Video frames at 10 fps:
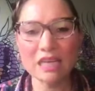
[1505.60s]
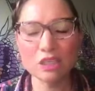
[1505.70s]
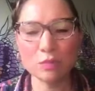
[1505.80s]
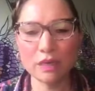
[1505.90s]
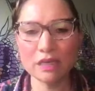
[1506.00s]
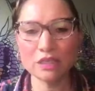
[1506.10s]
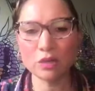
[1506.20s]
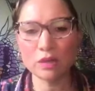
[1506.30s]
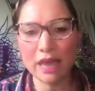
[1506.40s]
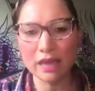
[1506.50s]
that and
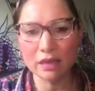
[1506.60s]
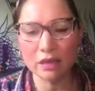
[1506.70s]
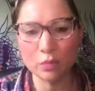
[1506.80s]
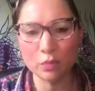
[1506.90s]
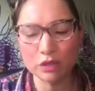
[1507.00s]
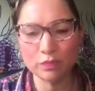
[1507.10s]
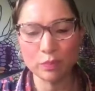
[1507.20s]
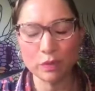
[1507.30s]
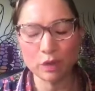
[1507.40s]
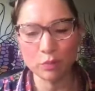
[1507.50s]
then like you pres-
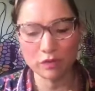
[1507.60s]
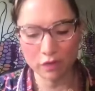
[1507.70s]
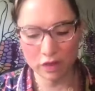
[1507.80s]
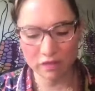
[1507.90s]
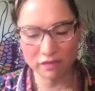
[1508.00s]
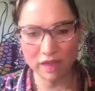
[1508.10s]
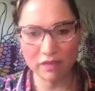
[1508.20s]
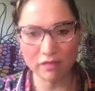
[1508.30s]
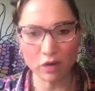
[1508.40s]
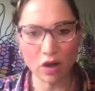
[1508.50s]
you prefer the
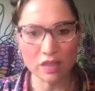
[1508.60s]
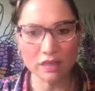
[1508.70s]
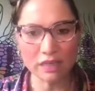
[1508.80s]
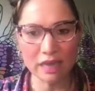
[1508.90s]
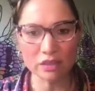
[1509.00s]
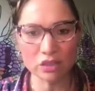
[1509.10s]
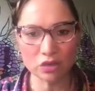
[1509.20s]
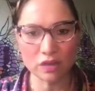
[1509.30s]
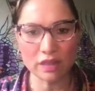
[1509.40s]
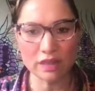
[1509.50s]
flavor or the
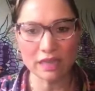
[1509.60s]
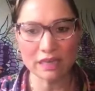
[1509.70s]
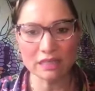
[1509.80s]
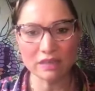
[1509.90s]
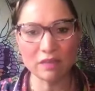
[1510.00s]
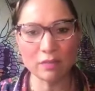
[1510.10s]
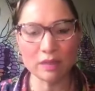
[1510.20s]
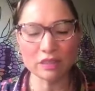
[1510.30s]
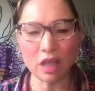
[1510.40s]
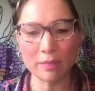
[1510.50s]
texture, the thickness of the
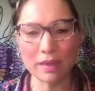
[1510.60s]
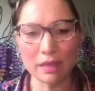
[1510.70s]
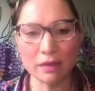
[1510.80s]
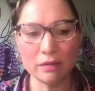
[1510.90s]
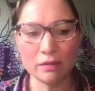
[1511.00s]
balsamic?